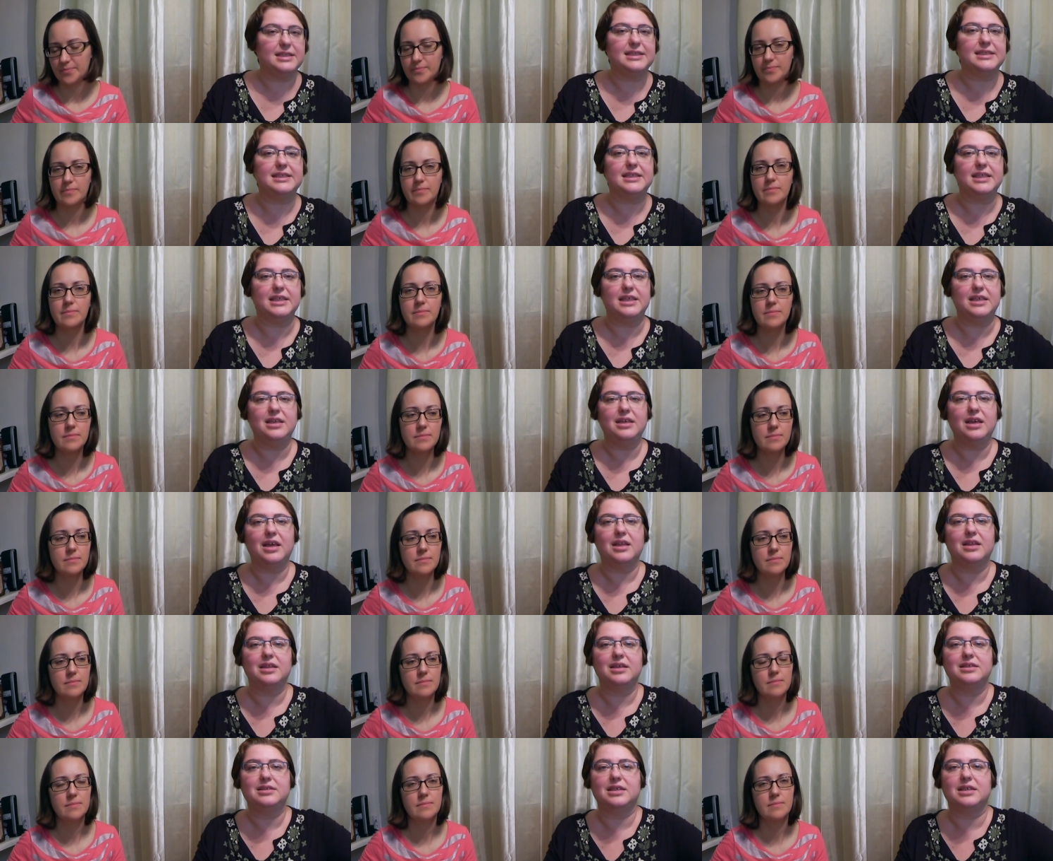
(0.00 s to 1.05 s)
Speaker 1: tea,
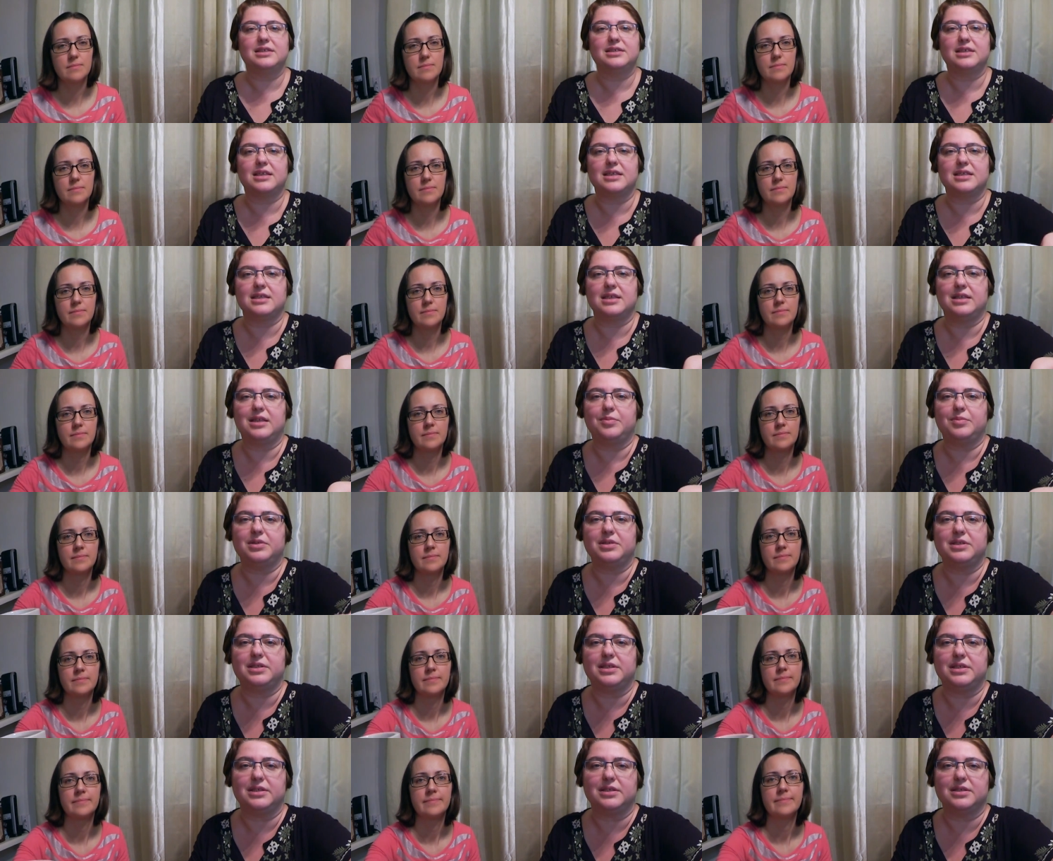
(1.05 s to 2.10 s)
and this is cinnamon
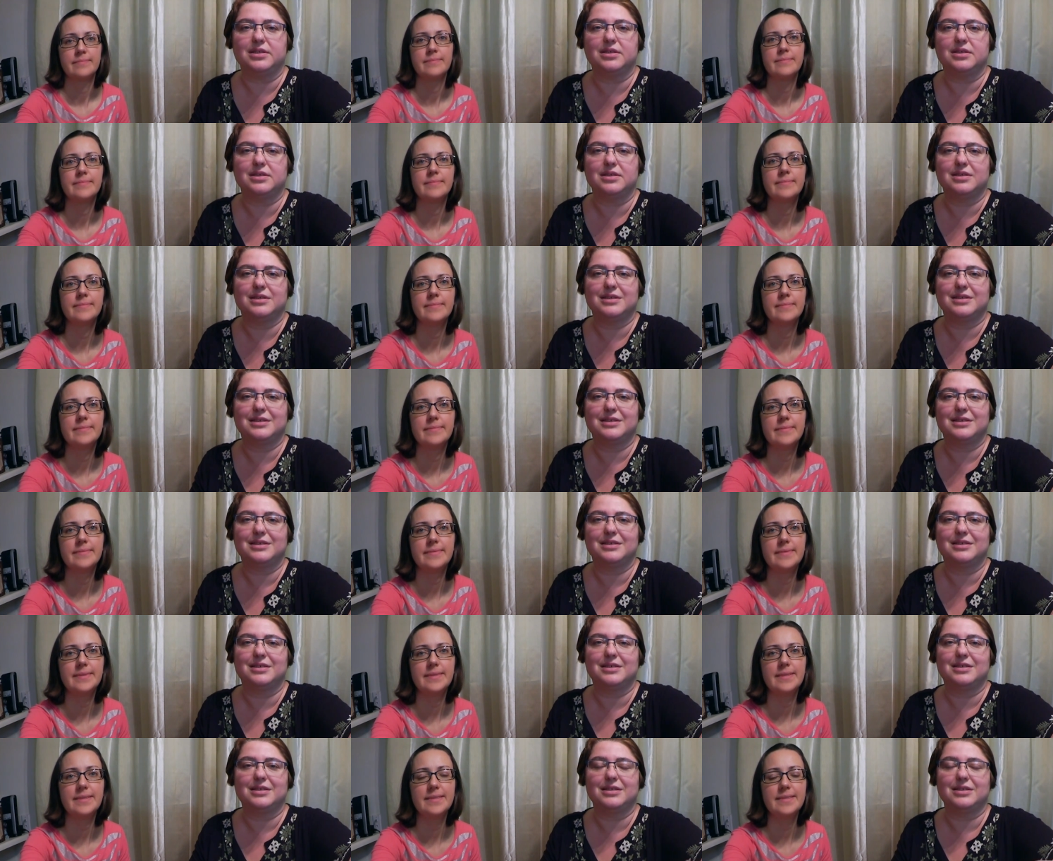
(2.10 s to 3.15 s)
tea.
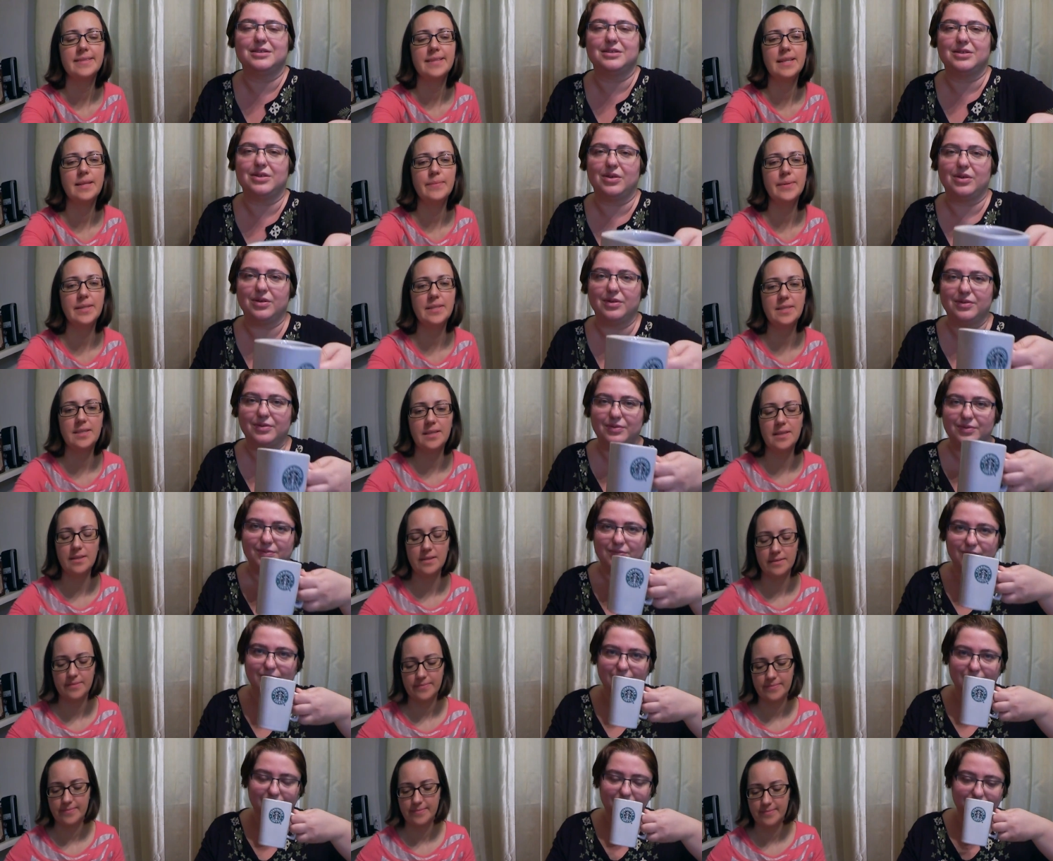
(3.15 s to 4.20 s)
Speaker 2: Cinnamon tea.
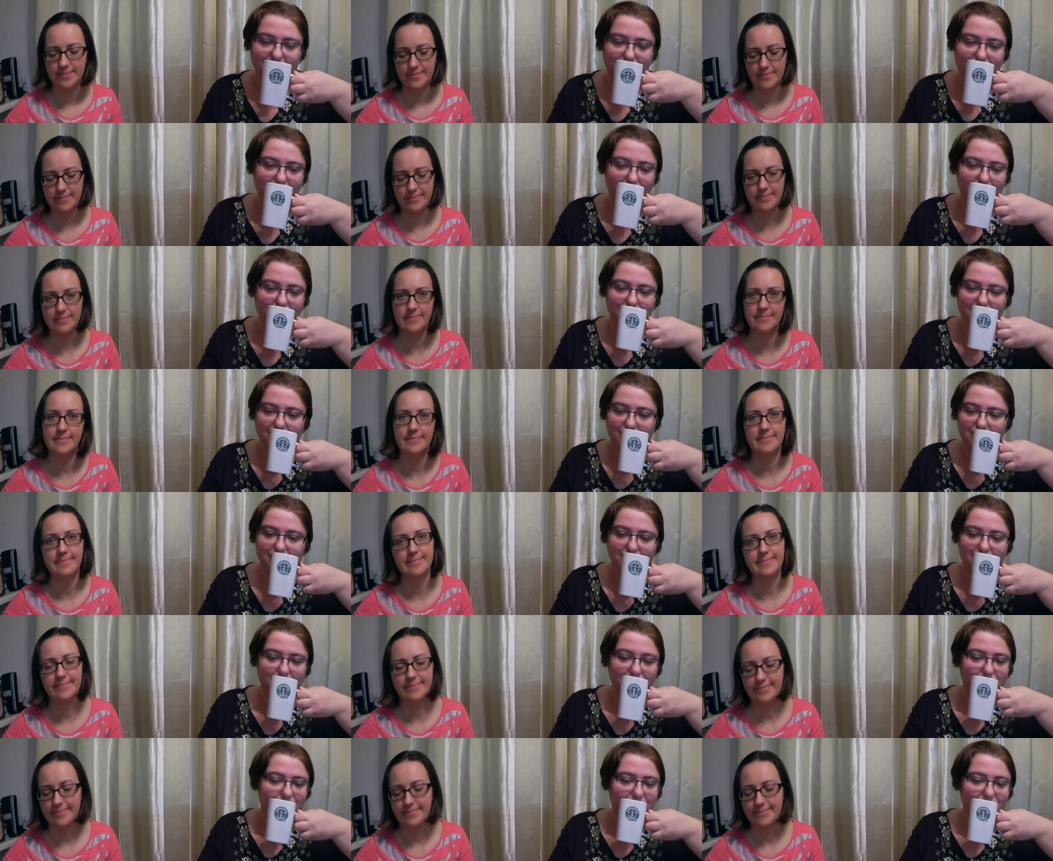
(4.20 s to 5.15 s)
Mm-hmm.